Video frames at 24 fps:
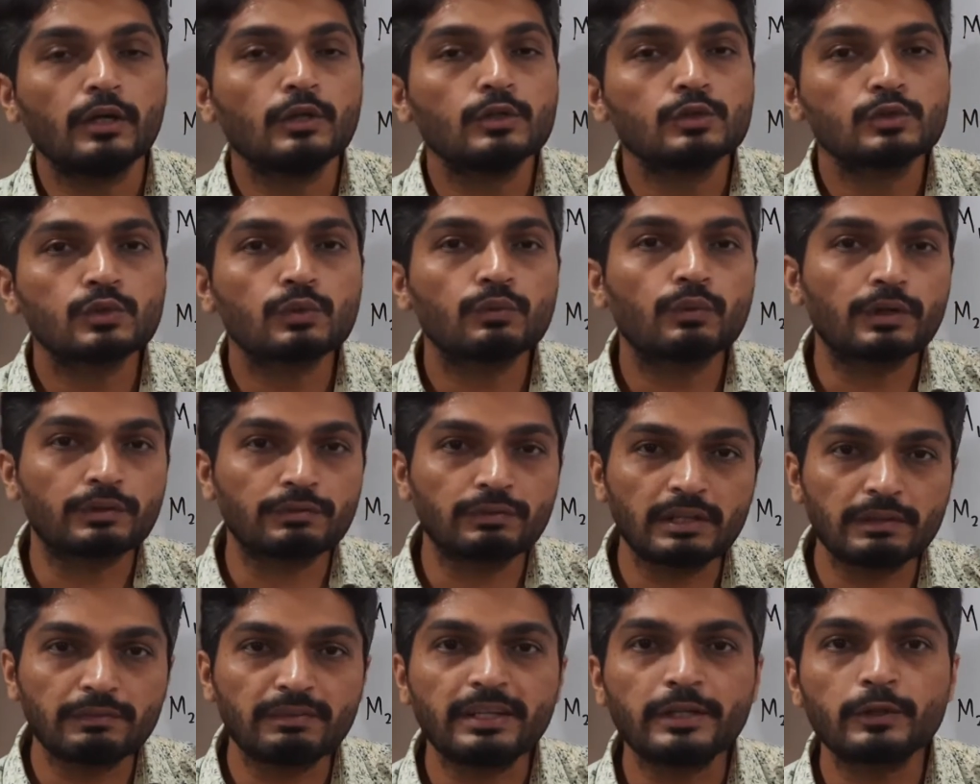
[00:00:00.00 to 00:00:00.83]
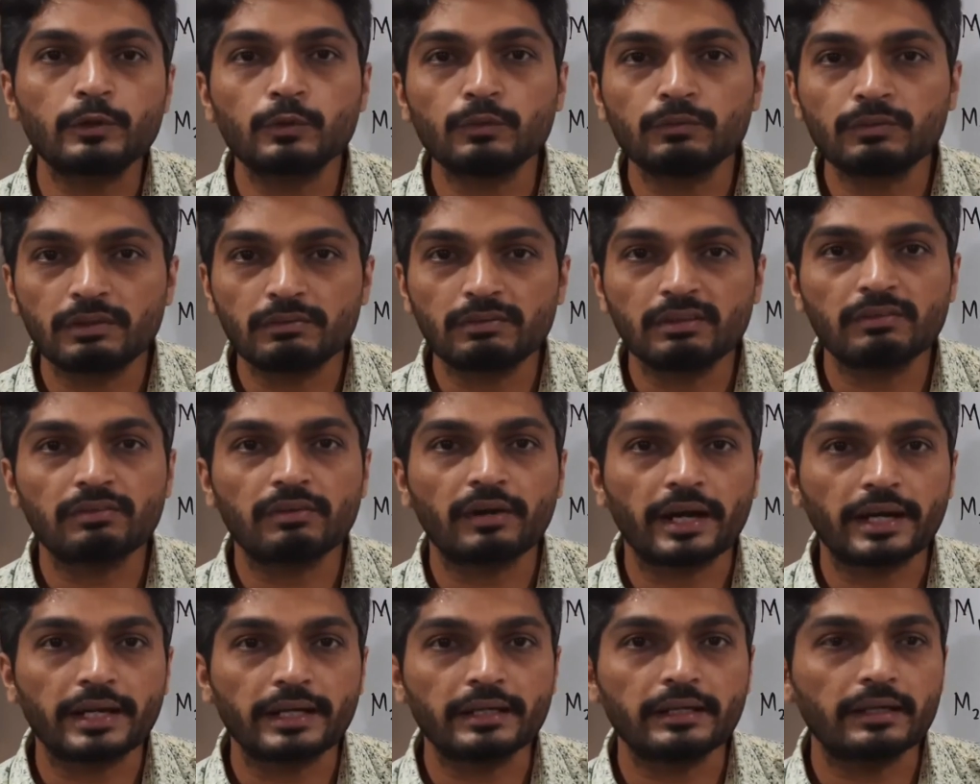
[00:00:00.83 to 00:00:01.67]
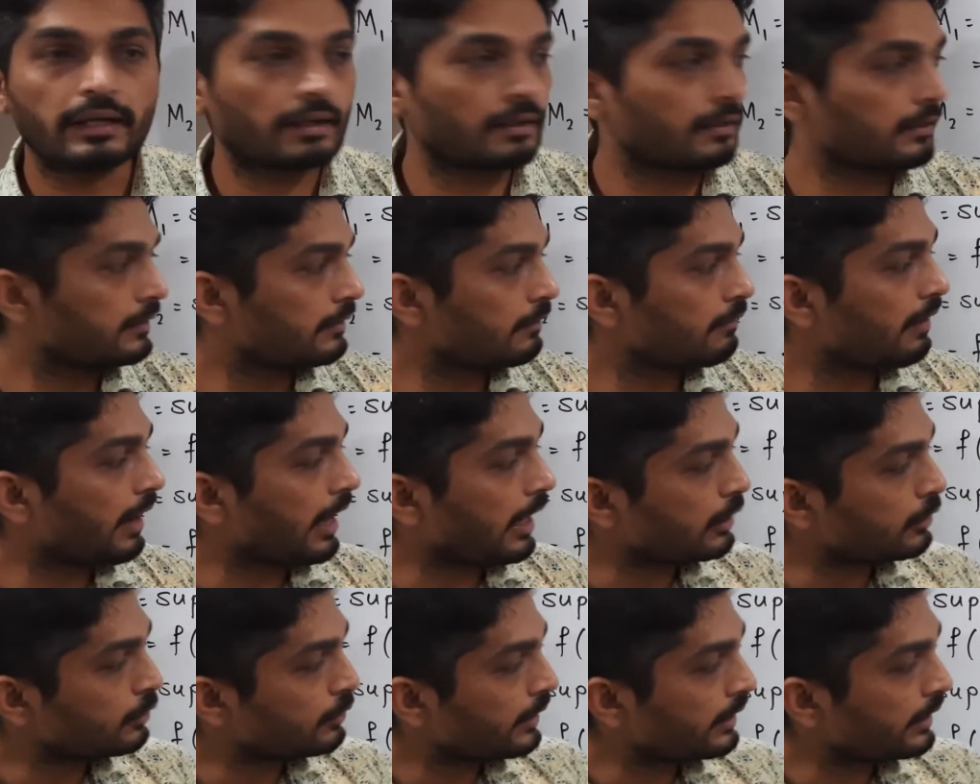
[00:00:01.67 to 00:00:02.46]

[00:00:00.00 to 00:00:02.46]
So what will we do? We will find the value